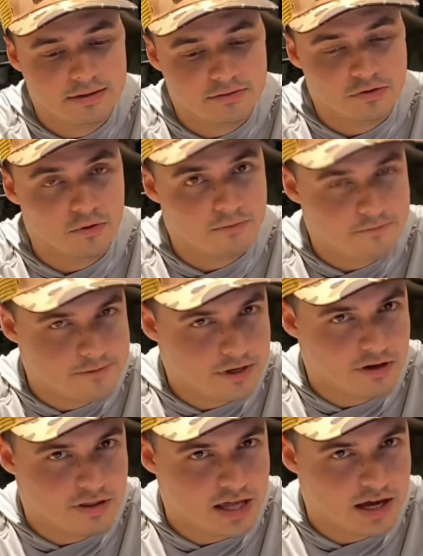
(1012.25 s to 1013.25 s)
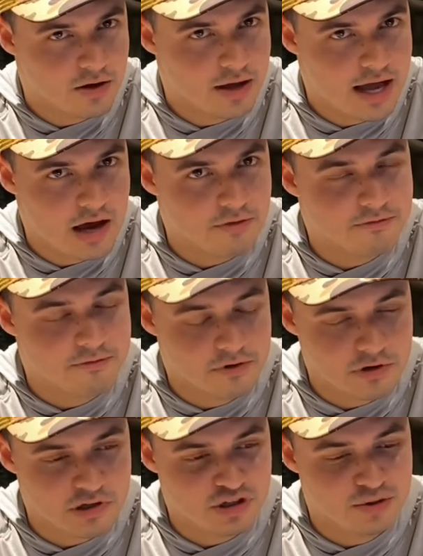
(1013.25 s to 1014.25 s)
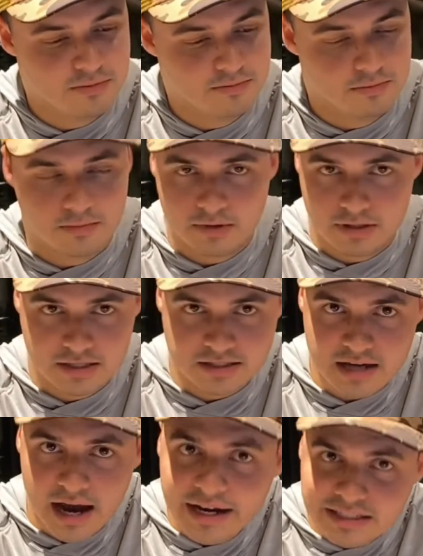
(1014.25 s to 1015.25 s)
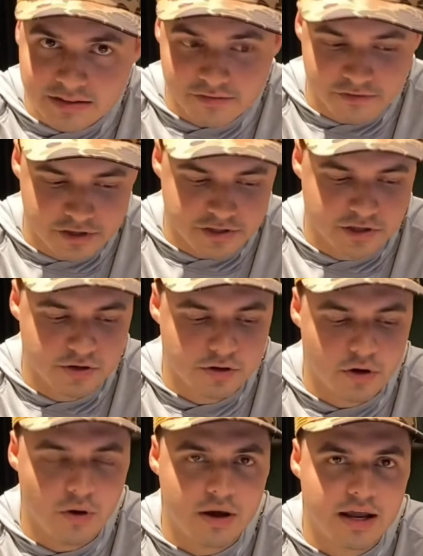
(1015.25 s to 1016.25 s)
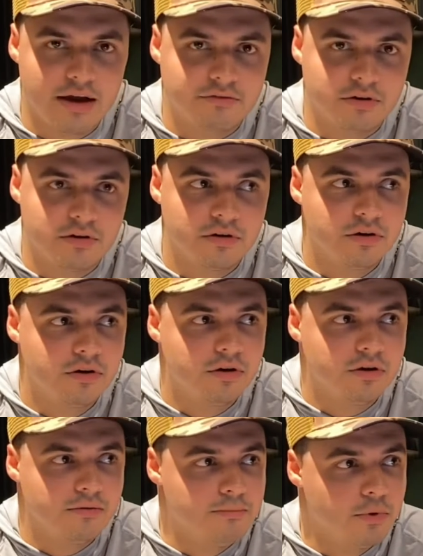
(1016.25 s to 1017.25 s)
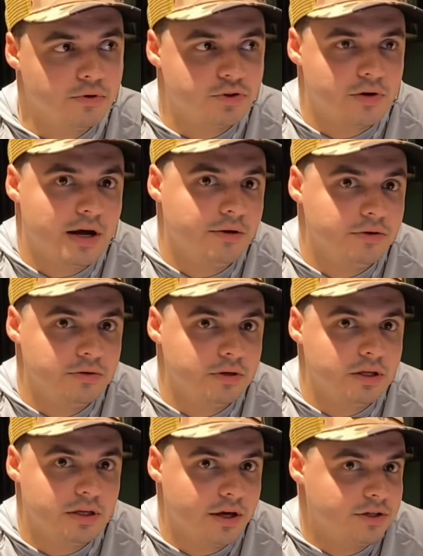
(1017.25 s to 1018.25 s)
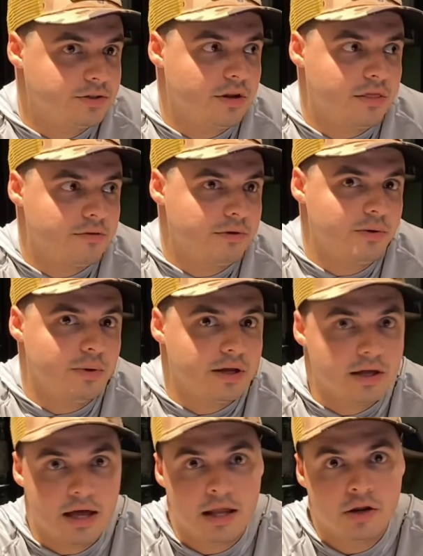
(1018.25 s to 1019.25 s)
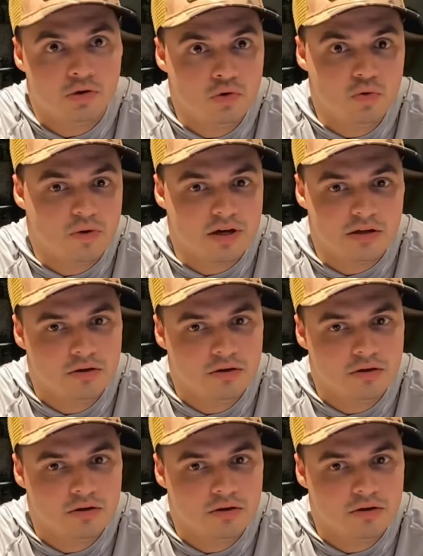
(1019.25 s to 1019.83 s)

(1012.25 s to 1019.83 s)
So figure that out first. The size of the fish that you're going after. Most trout you can catch on a 3-weight and a 2-weight.